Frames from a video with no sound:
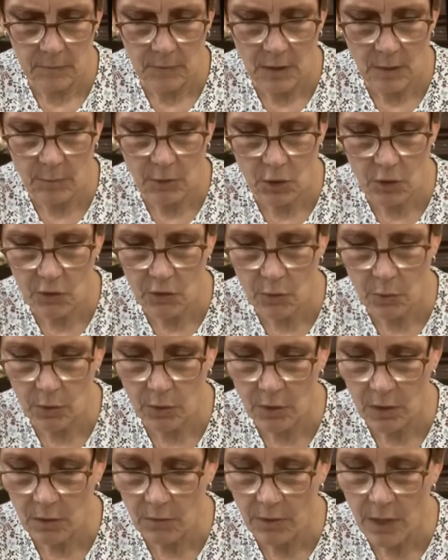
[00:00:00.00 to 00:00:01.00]
me just swirl
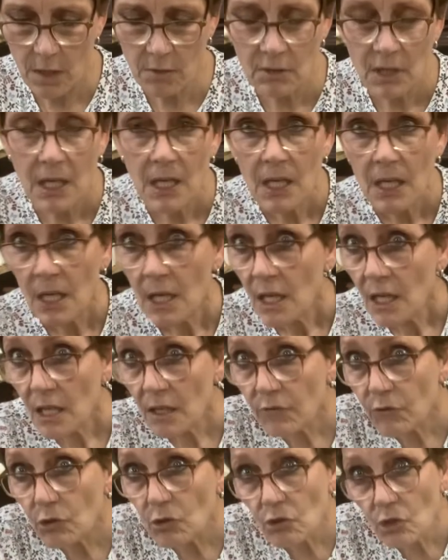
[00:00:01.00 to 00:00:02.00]
that around.
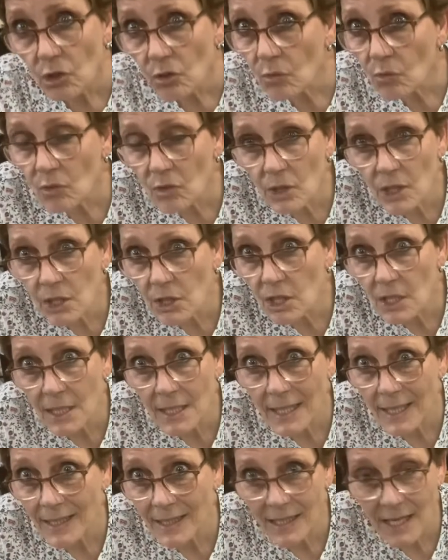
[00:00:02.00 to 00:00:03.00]
If you don't want to
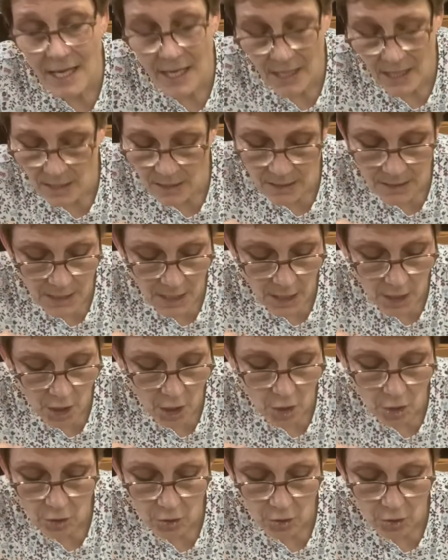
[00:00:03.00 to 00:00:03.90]
get canned air,